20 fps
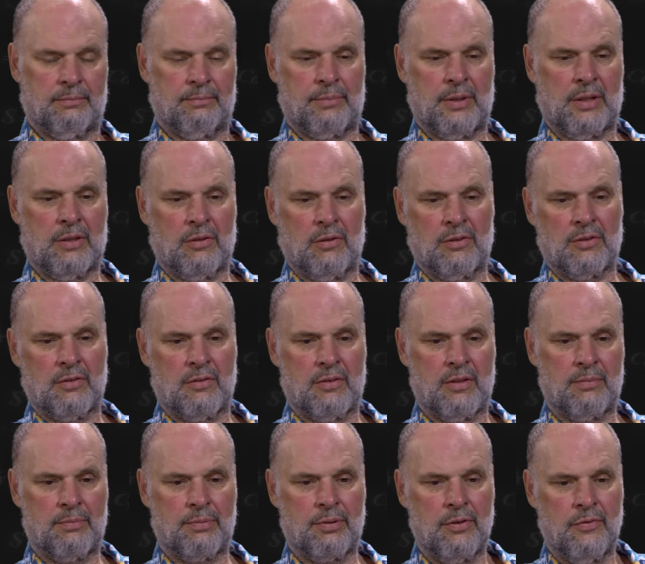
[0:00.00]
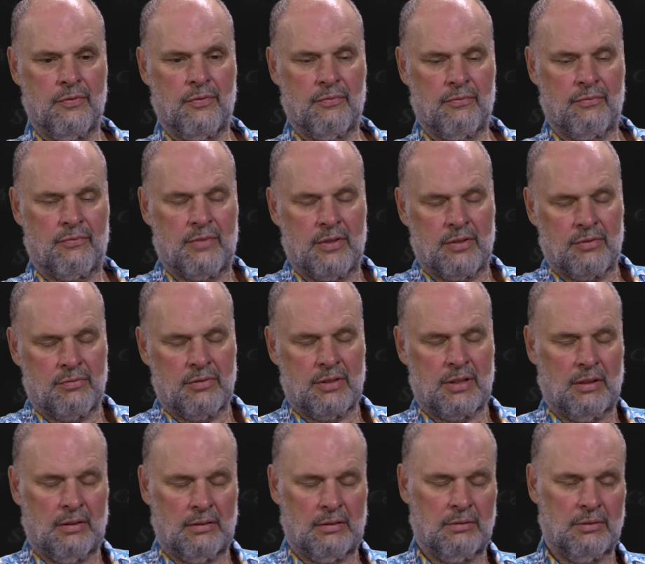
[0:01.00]
Because of the proof of this
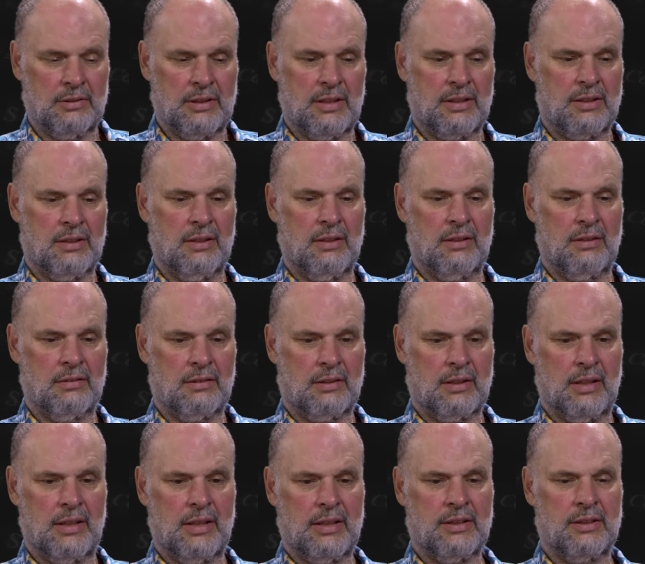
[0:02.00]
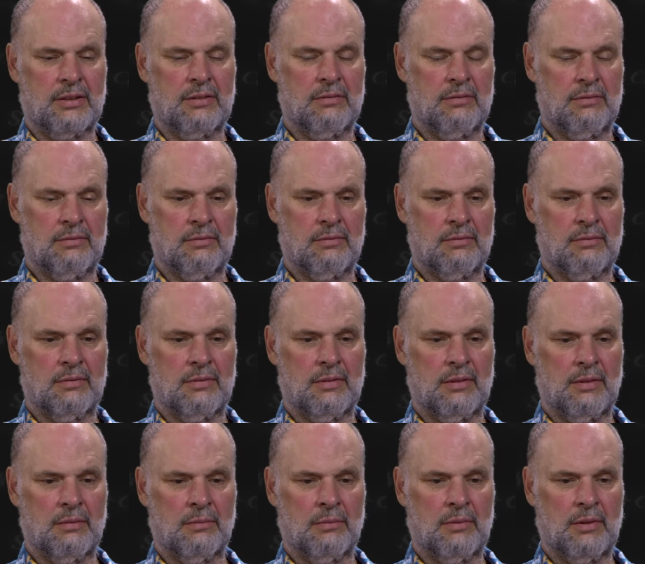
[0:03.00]
result, there was actually a connection
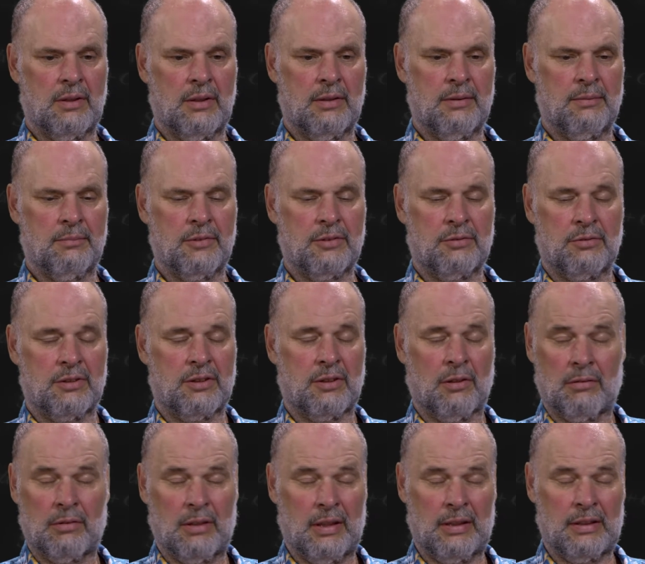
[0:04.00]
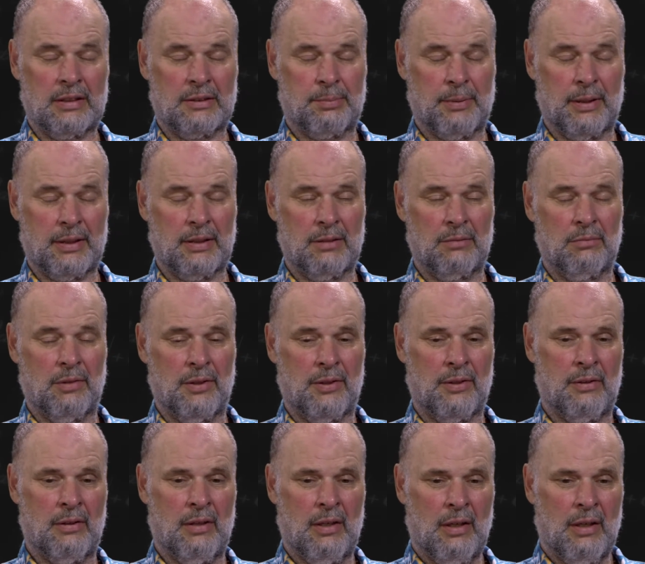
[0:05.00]
which was totally unexpected
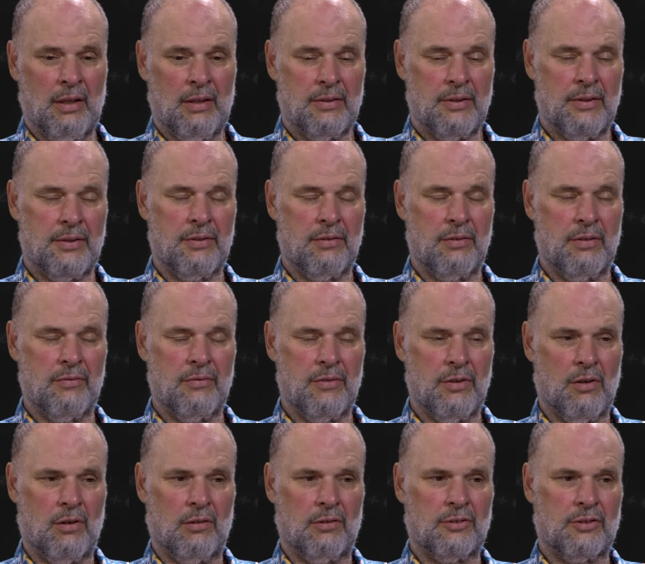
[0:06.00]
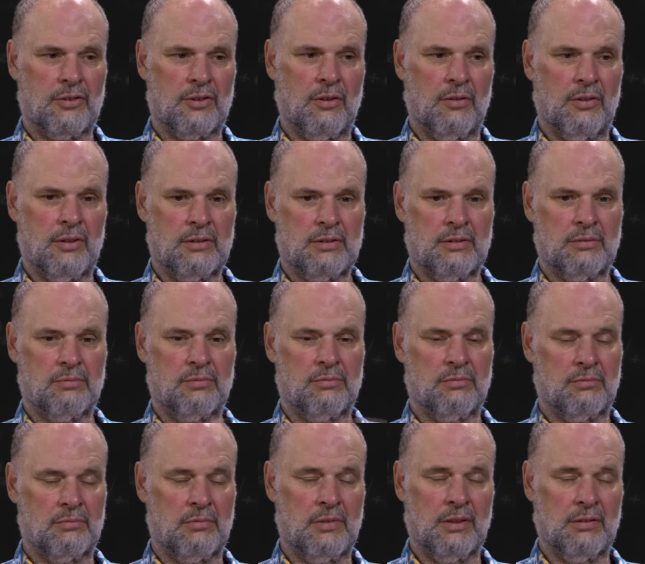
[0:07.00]
with the theory of knots. So this is
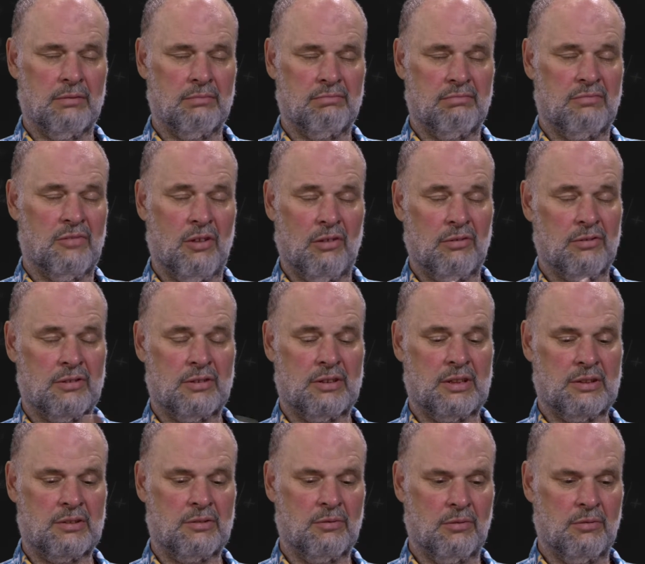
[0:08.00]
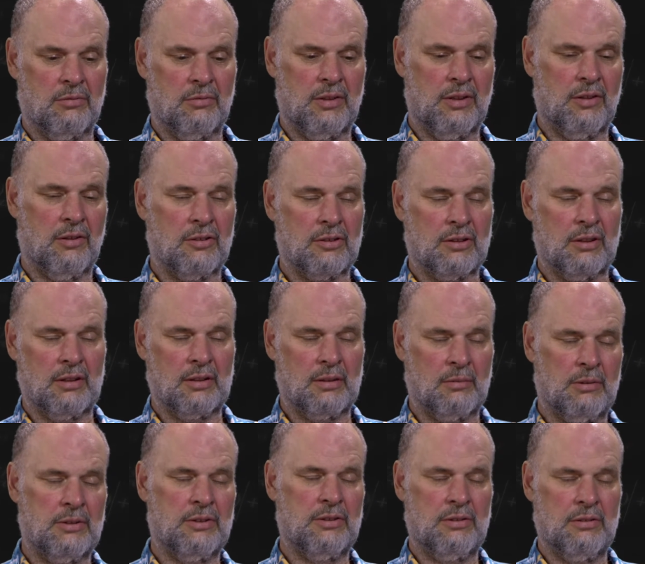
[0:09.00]
real knots, just ordinary knots like the
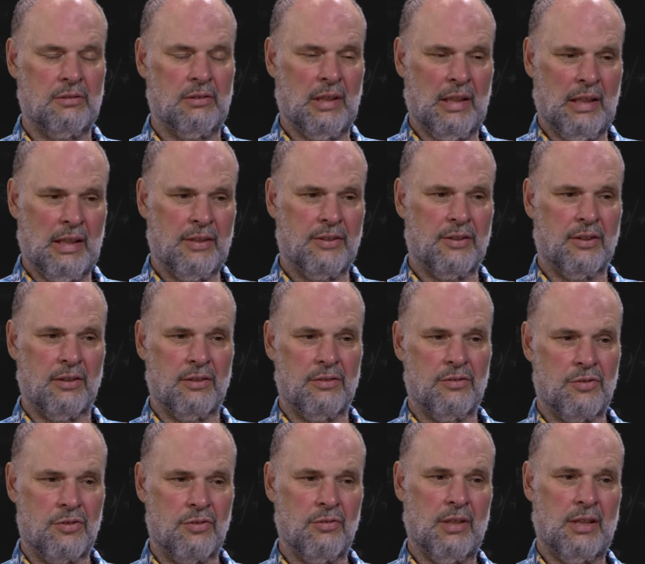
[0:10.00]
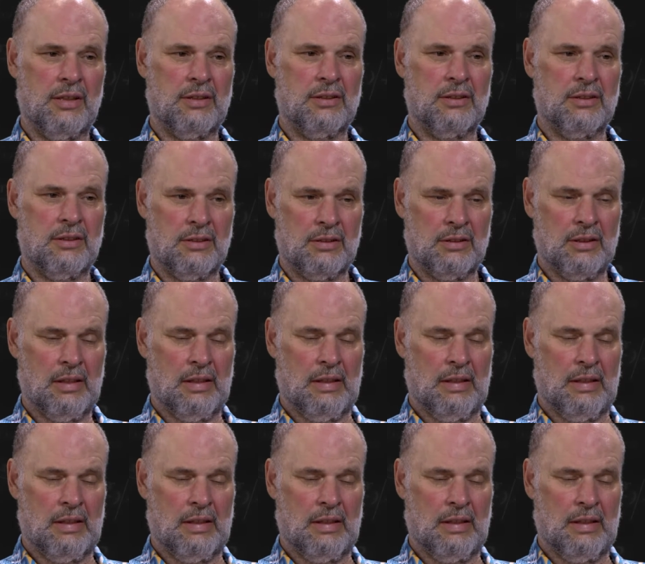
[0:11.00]
ones you tie in your shoelaces.